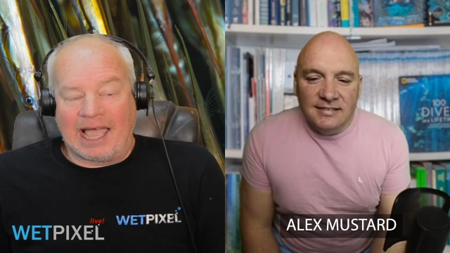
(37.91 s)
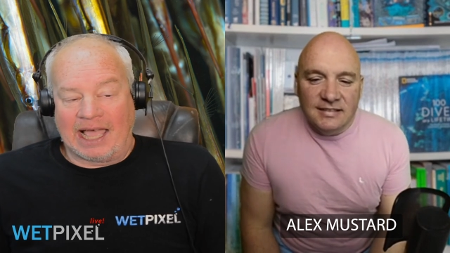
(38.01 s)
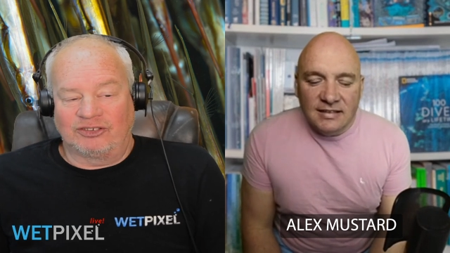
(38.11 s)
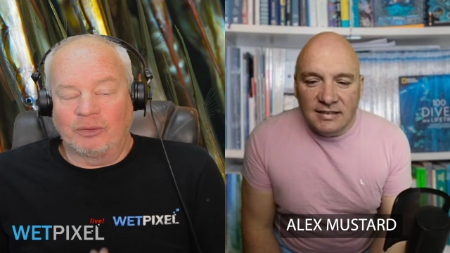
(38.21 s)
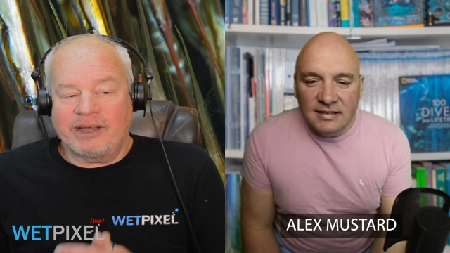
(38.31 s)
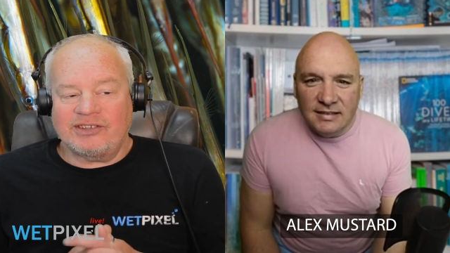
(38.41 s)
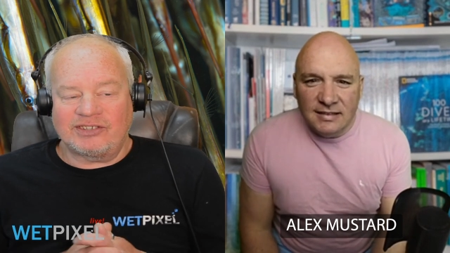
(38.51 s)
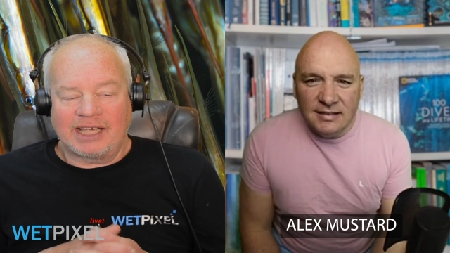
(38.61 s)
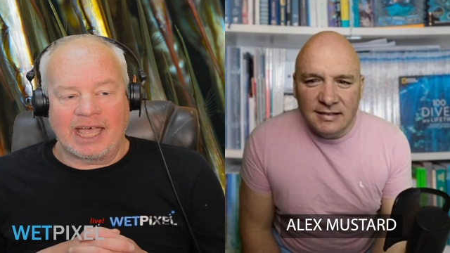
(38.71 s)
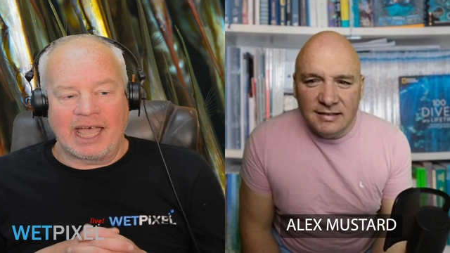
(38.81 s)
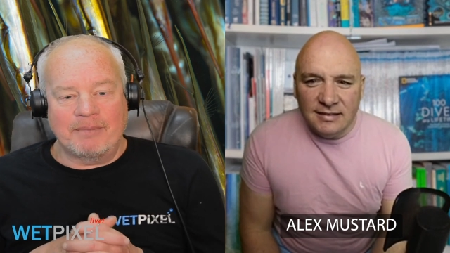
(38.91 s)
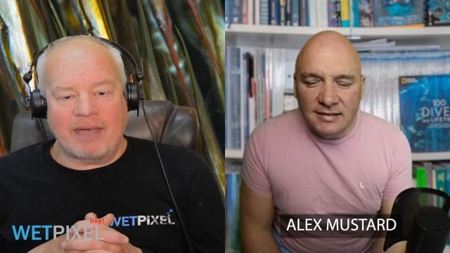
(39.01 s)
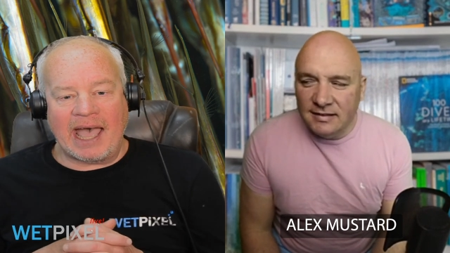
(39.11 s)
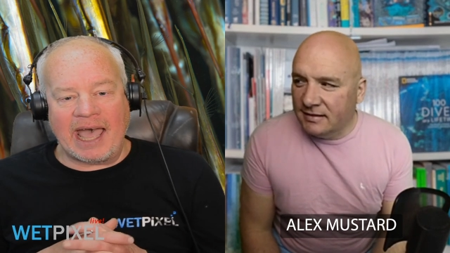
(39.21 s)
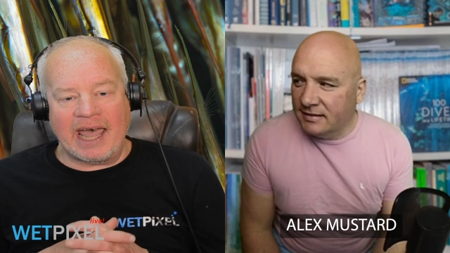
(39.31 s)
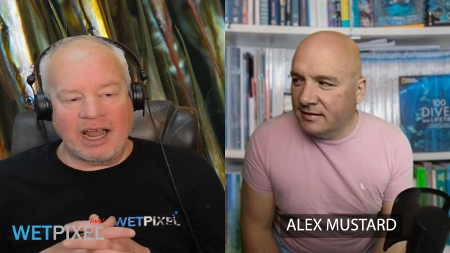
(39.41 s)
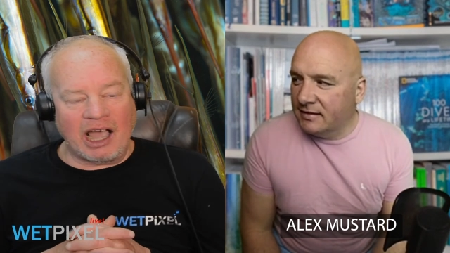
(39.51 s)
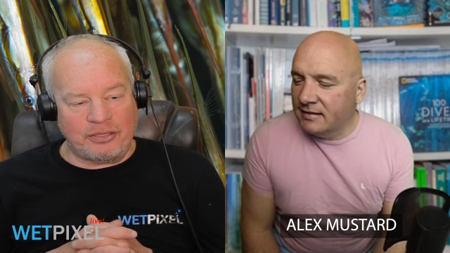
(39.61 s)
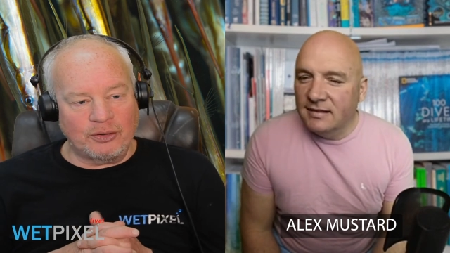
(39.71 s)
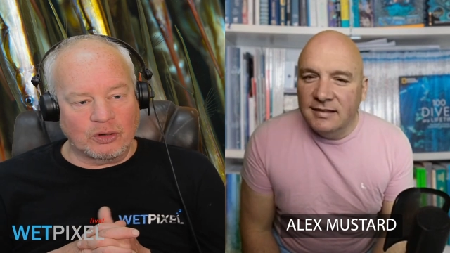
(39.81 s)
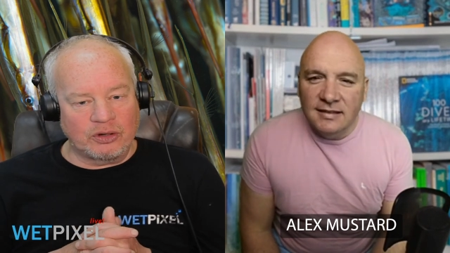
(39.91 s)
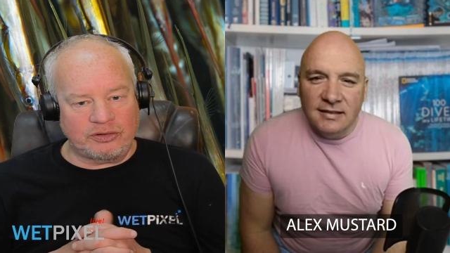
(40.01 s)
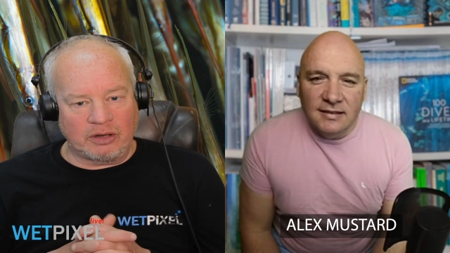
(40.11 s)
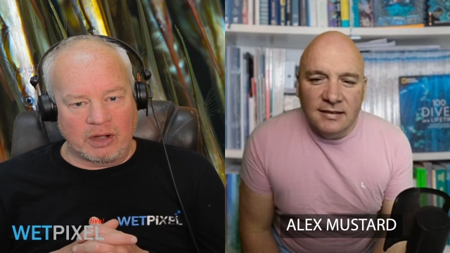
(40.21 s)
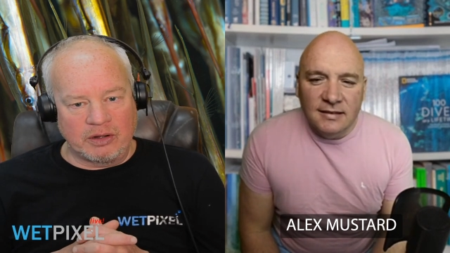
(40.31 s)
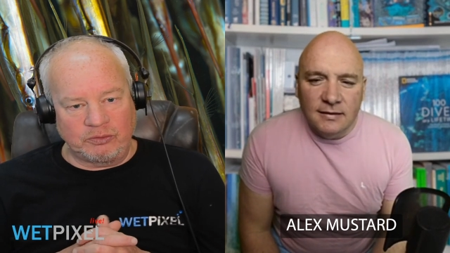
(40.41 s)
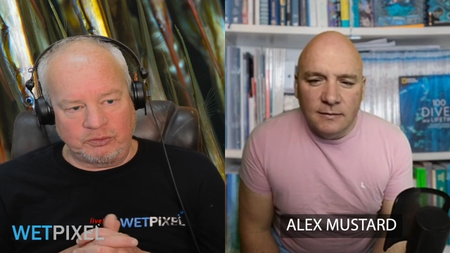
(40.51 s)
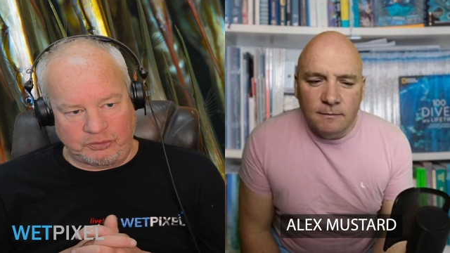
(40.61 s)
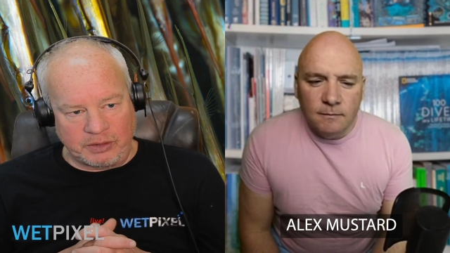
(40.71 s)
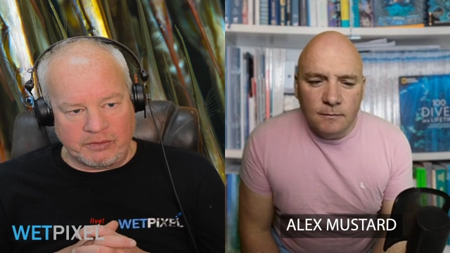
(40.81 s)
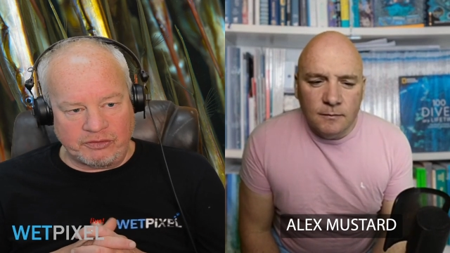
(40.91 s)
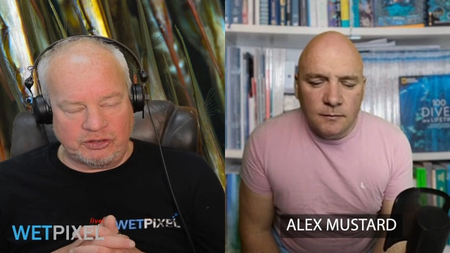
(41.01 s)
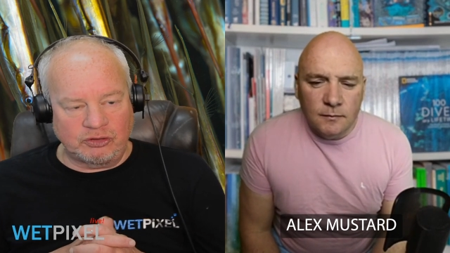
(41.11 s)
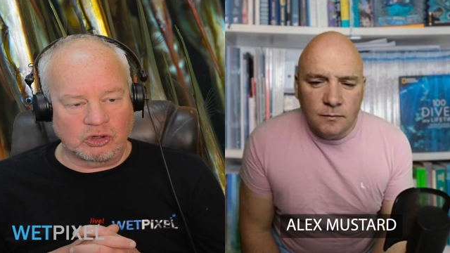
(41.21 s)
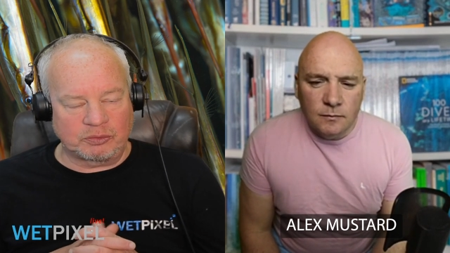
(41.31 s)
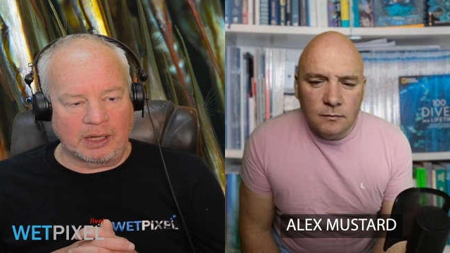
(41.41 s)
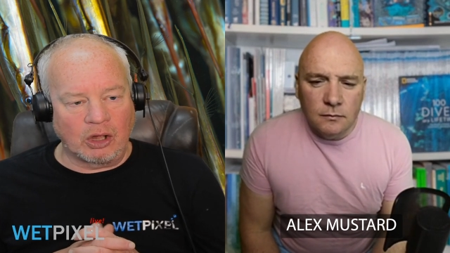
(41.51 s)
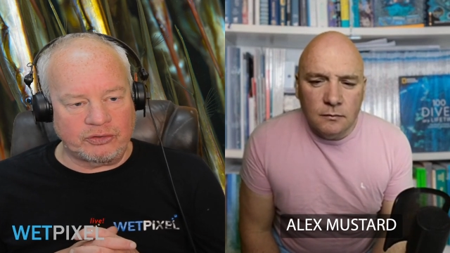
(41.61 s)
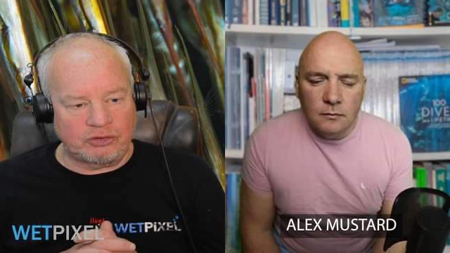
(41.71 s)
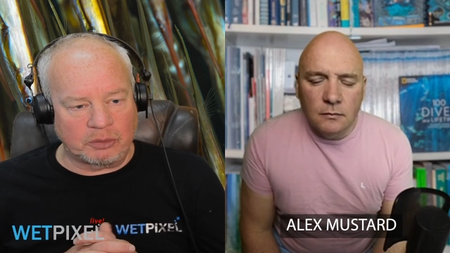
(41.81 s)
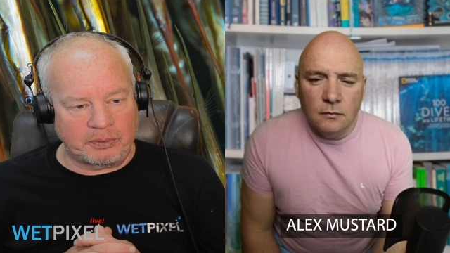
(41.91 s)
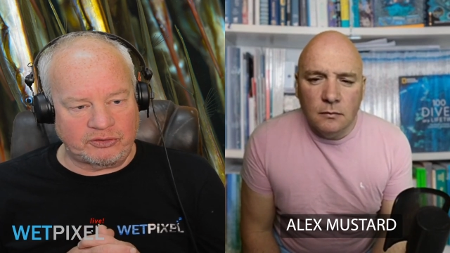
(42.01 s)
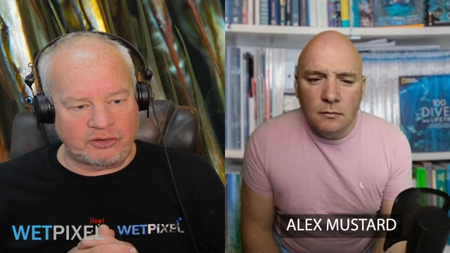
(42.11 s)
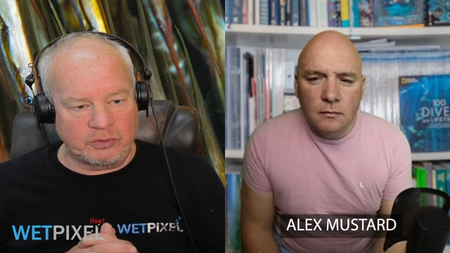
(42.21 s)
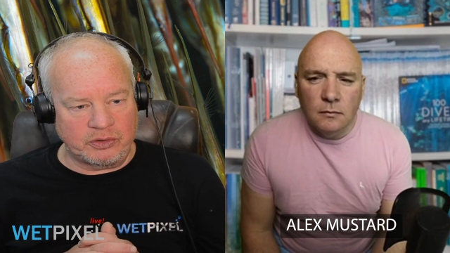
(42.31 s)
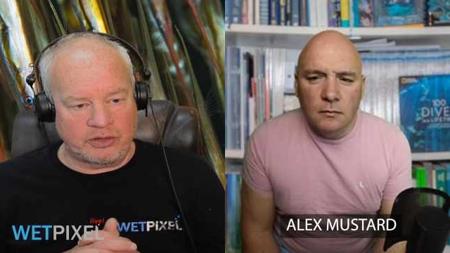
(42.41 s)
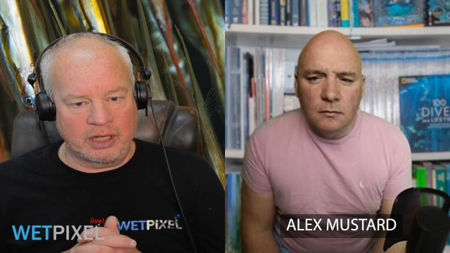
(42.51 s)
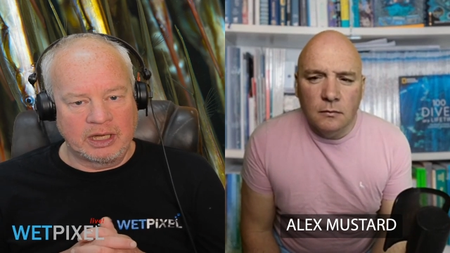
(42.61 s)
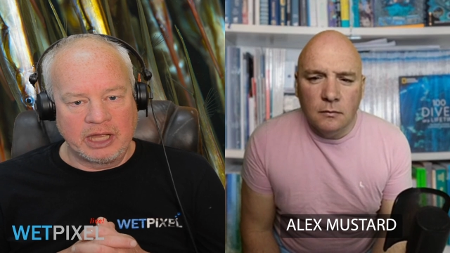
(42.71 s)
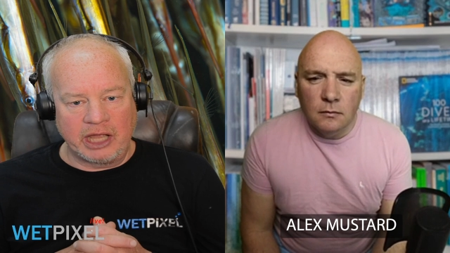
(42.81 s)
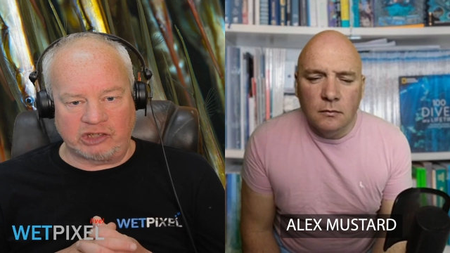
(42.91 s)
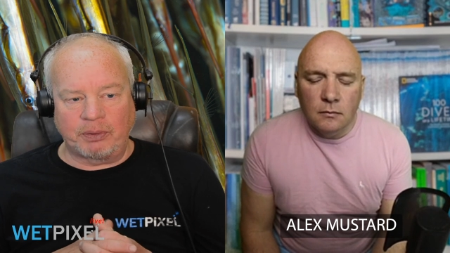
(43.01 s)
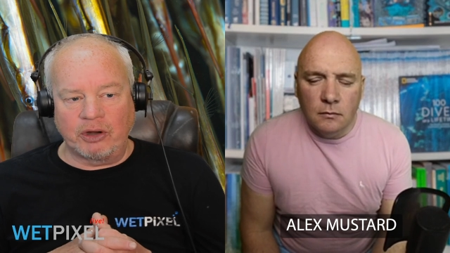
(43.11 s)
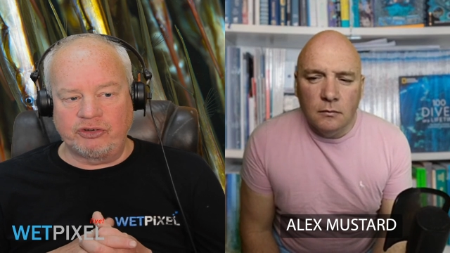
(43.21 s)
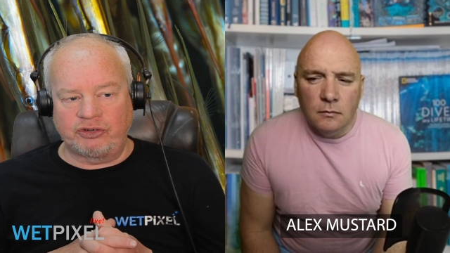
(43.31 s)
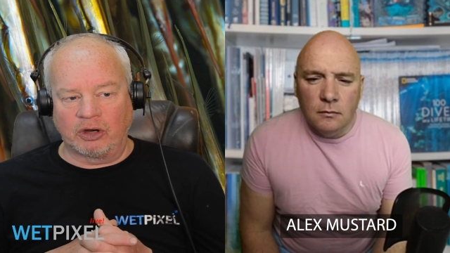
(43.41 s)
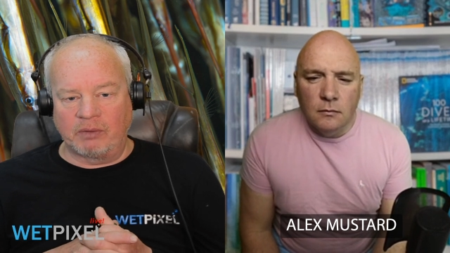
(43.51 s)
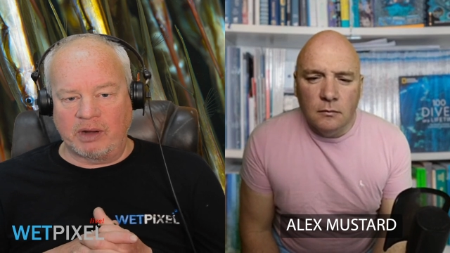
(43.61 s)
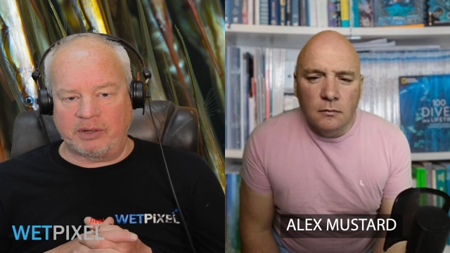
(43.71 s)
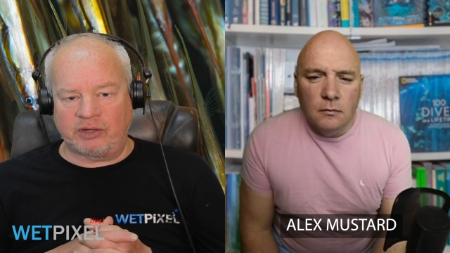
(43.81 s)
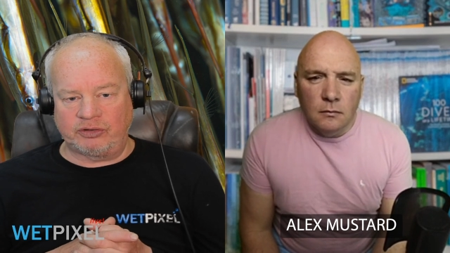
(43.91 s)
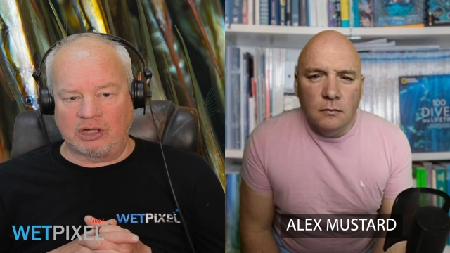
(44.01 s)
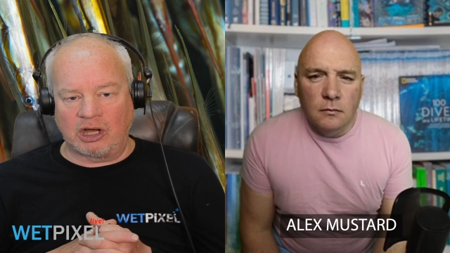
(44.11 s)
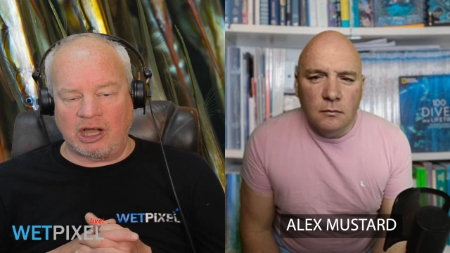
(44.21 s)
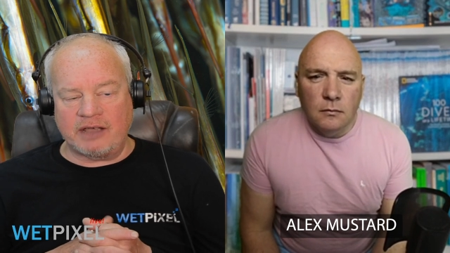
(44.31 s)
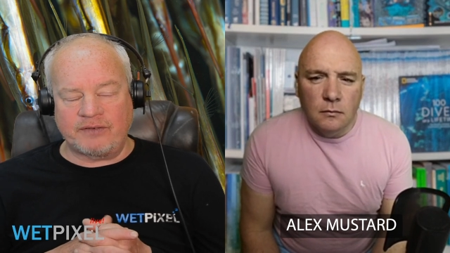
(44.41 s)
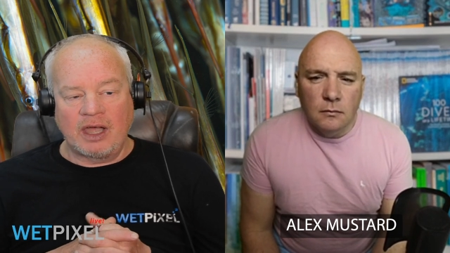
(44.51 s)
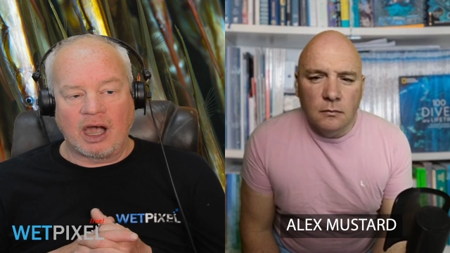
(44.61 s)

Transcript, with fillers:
Speaker 1: as always. Um, and I thought we obviously talked about lots of topics to do with uh, exposure on Wetpixel Live.